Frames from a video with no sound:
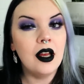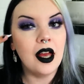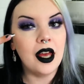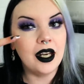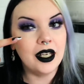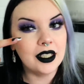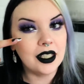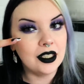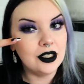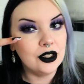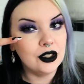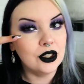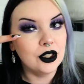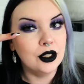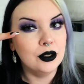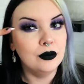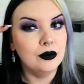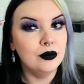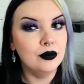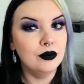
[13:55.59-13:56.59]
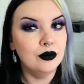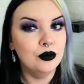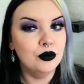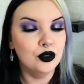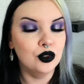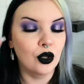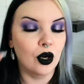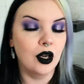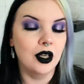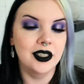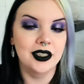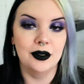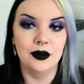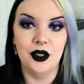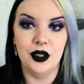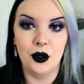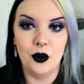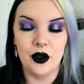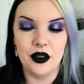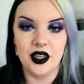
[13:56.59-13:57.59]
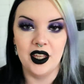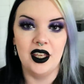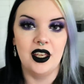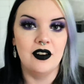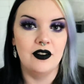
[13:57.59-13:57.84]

And again, you could draw something with it,